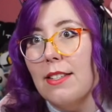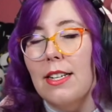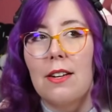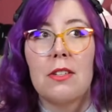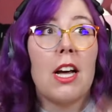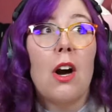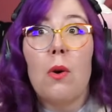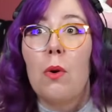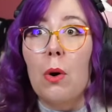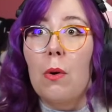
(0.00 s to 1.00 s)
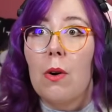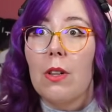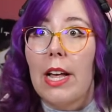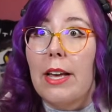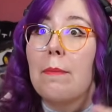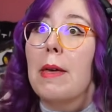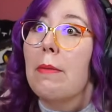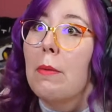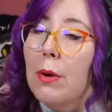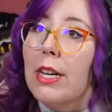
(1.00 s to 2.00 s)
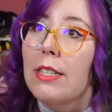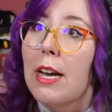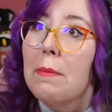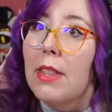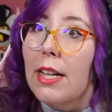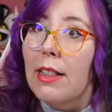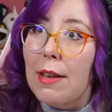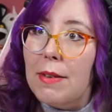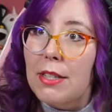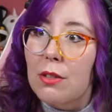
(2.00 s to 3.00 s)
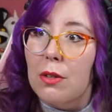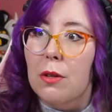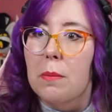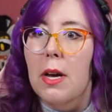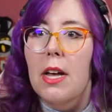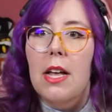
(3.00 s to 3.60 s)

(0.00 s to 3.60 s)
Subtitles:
And I was like, oh cool. Like maybe we'll get time with like Levy's group.